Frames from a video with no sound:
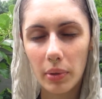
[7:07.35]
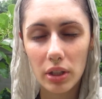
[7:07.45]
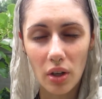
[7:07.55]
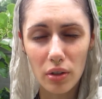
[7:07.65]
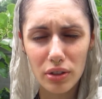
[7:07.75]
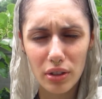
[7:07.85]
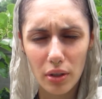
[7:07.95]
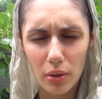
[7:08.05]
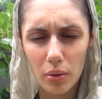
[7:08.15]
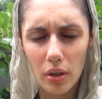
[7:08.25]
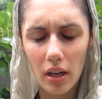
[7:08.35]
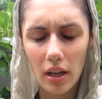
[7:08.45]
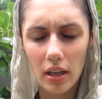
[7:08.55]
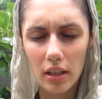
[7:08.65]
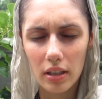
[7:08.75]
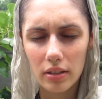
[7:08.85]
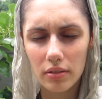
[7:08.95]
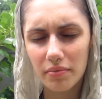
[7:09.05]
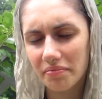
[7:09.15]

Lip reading: but also,